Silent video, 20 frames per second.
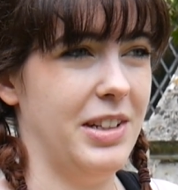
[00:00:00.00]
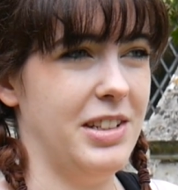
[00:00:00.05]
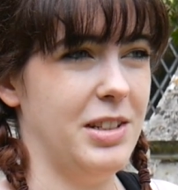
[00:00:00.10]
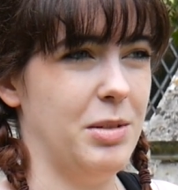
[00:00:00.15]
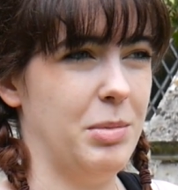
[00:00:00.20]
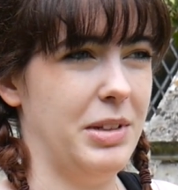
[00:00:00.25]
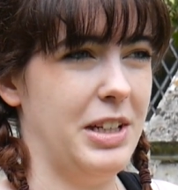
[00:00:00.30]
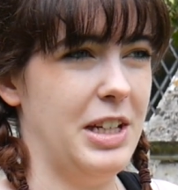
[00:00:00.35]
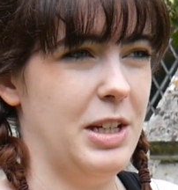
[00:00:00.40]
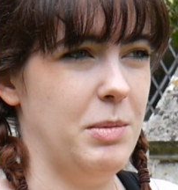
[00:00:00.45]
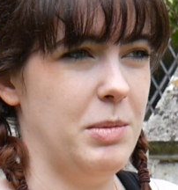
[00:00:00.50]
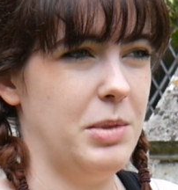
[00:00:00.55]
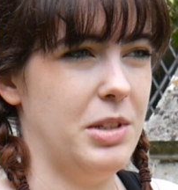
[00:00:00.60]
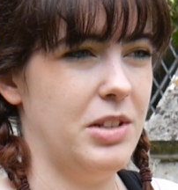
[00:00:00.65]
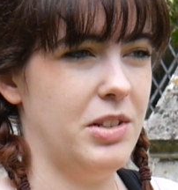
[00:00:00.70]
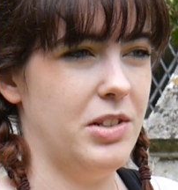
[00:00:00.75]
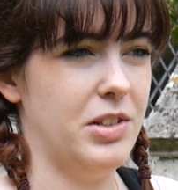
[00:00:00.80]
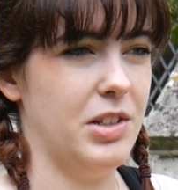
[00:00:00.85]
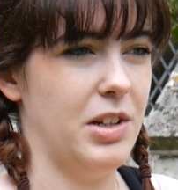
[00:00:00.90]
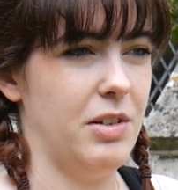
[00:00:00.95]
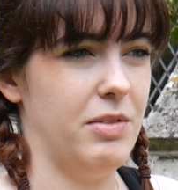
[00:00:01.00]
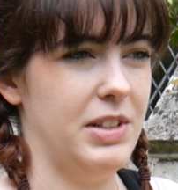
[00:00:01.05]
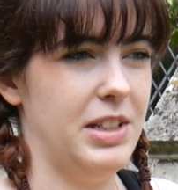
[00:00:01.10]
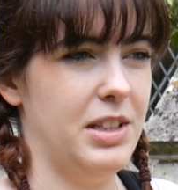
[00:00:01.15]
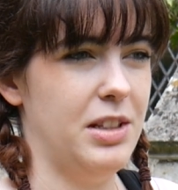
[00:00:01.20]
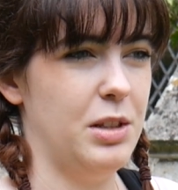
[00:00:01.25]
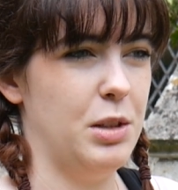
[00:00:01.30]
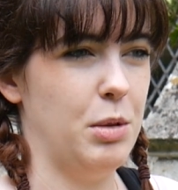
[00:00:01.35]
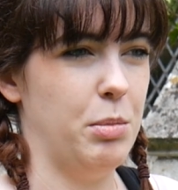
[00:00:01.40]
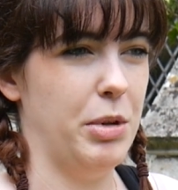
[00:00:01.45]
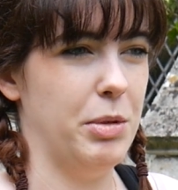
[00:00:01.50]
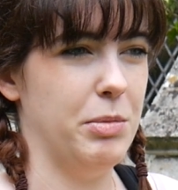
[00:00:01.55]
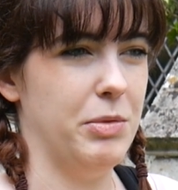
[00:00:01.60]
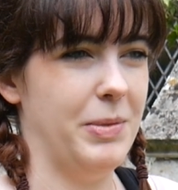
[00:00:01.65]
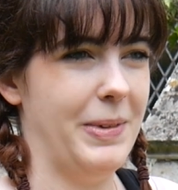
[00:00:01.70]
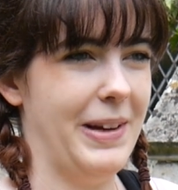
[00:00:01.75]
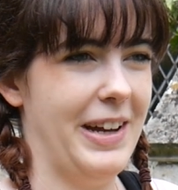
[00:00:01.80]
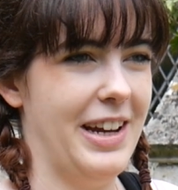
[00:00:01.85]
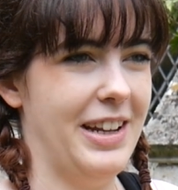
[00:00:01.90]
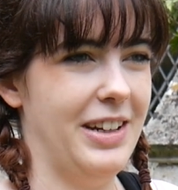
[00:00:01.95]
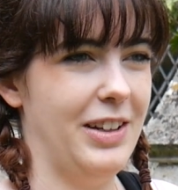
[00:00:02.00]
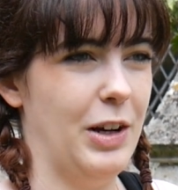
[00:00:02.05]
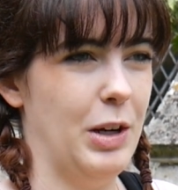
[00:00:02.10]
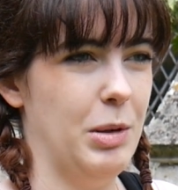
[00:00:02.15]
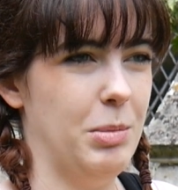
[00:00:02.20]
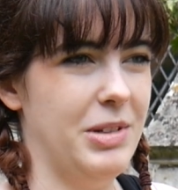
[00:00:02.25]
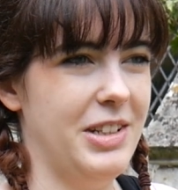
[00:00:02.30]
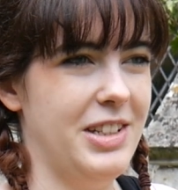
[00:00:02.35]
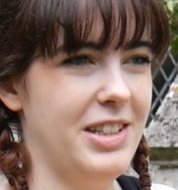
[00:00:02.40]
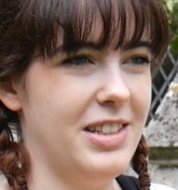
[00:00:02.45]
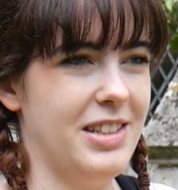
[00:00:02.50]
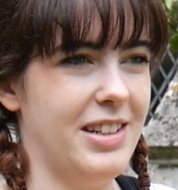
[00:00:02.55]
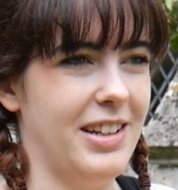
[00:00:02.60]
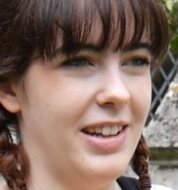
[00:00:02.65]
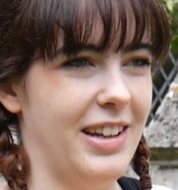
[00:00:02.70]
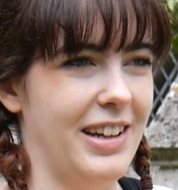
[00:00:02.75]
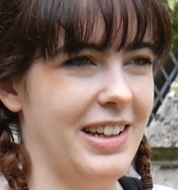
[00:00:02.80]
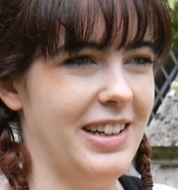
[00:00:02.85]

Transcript: someone keeps shoving the bottom of my hand upwards to like